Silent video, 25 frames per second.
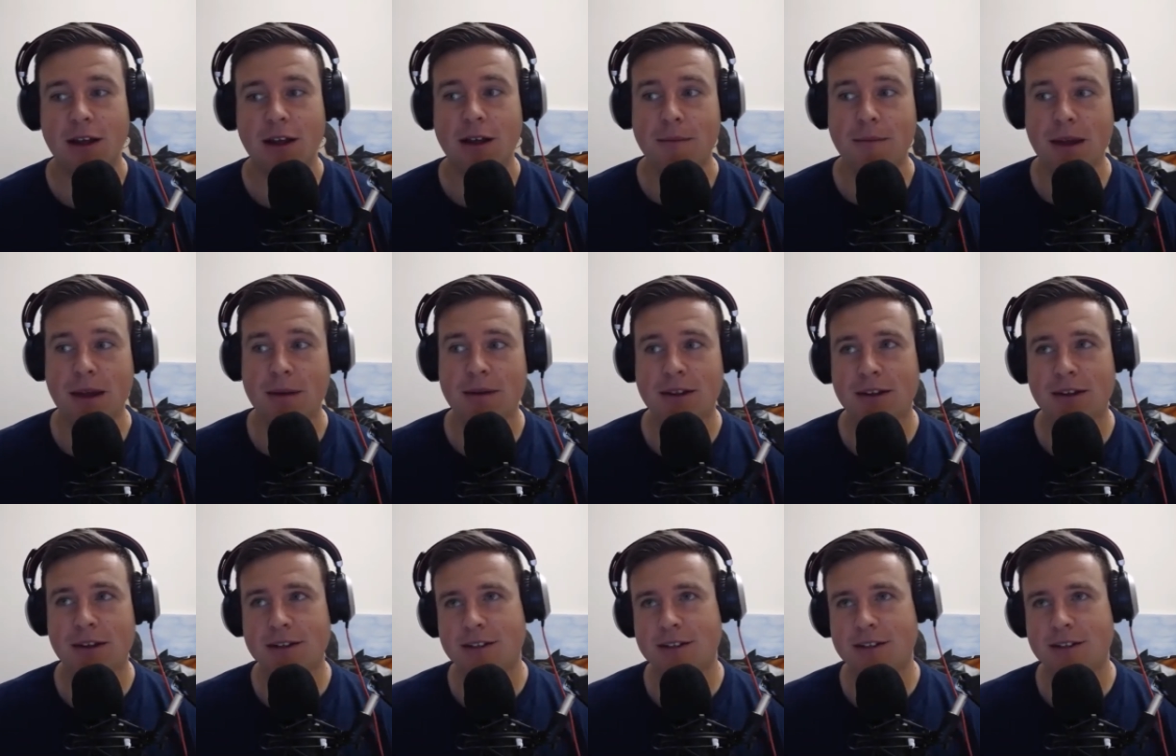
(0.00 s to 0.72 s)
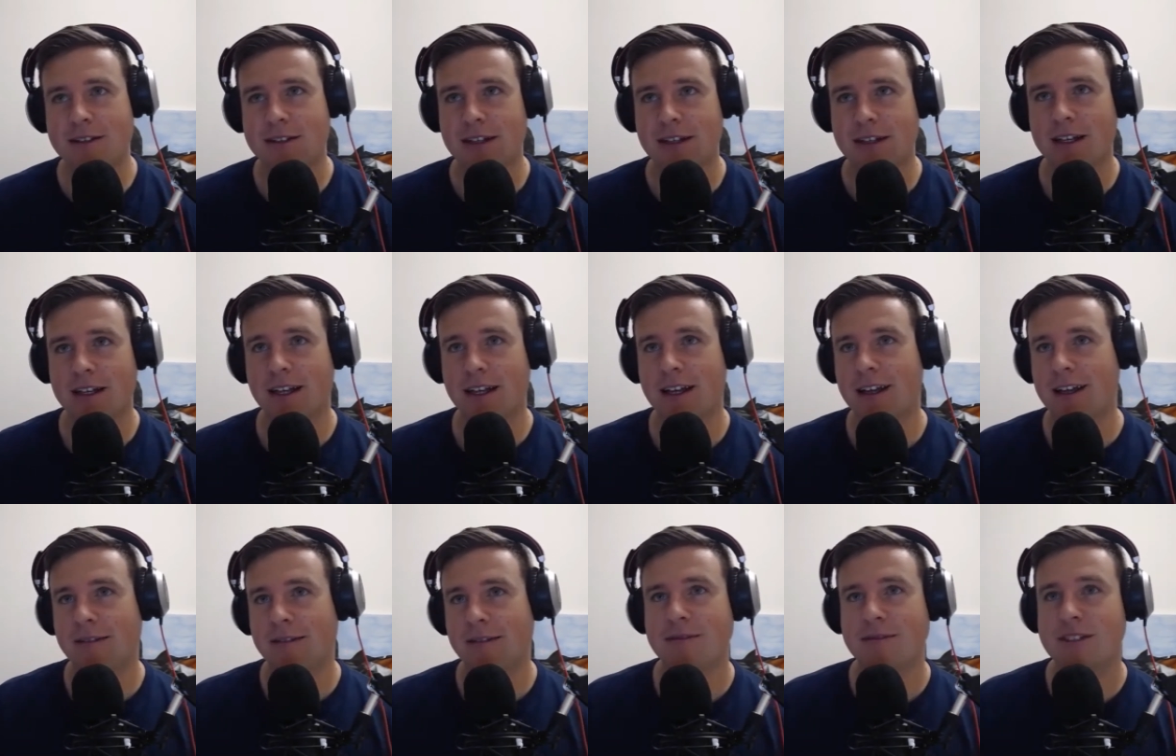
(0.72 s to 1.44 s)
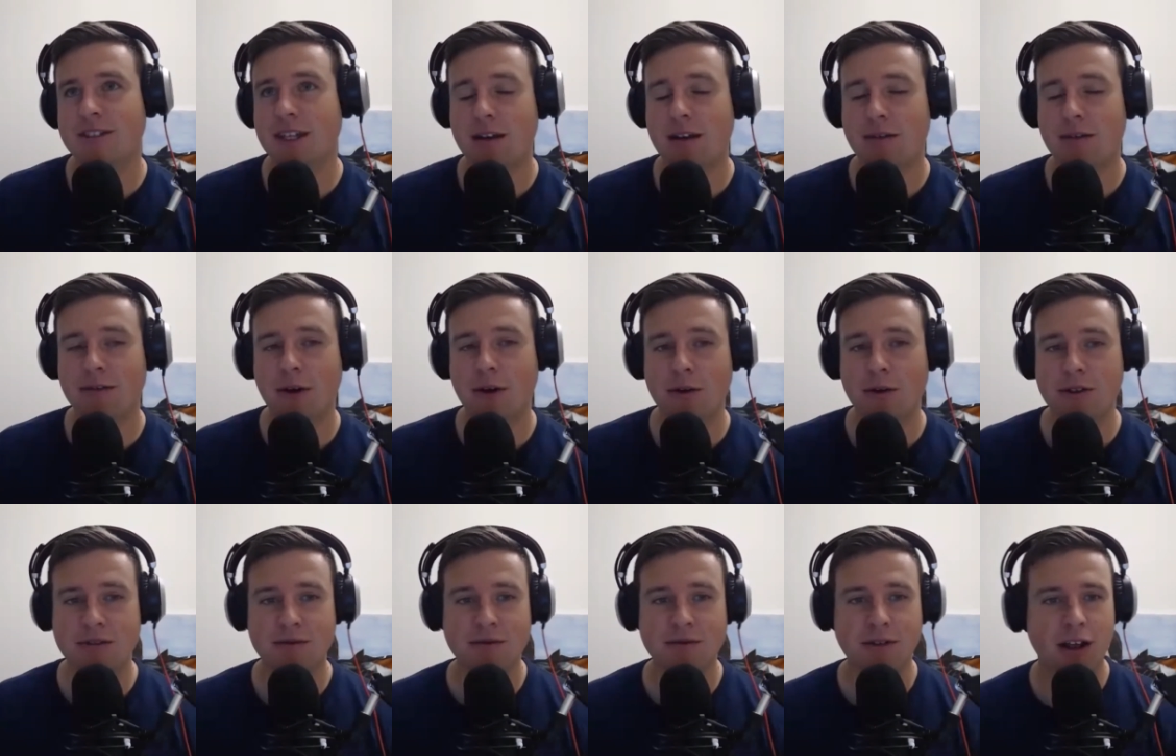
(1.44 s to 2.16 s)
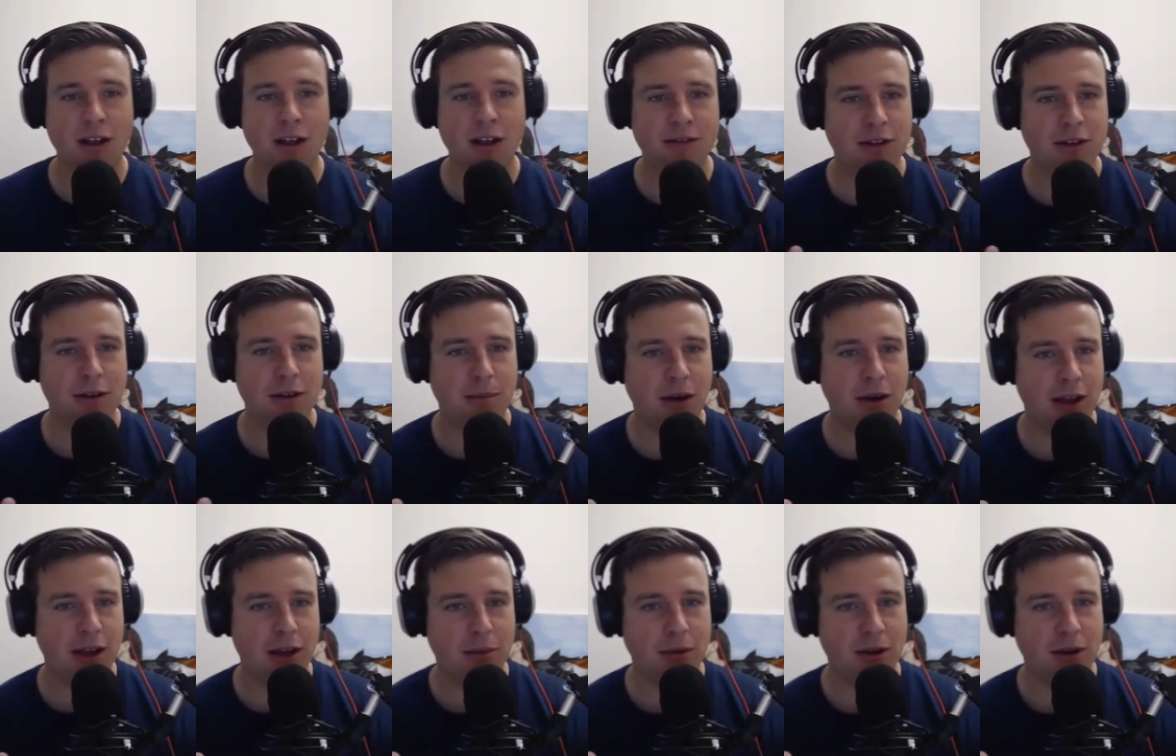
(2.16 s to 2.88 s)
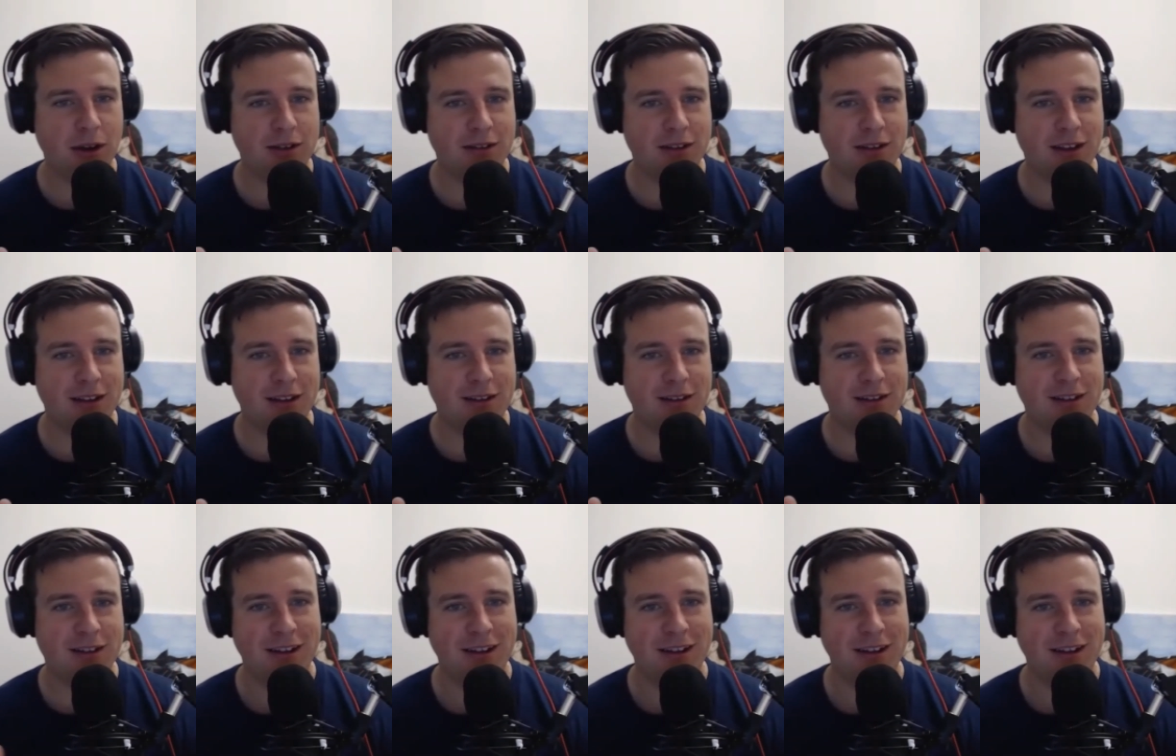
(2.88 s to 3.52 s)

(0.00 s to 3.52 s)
Maybe there's this uh, CFOs involved in the buying process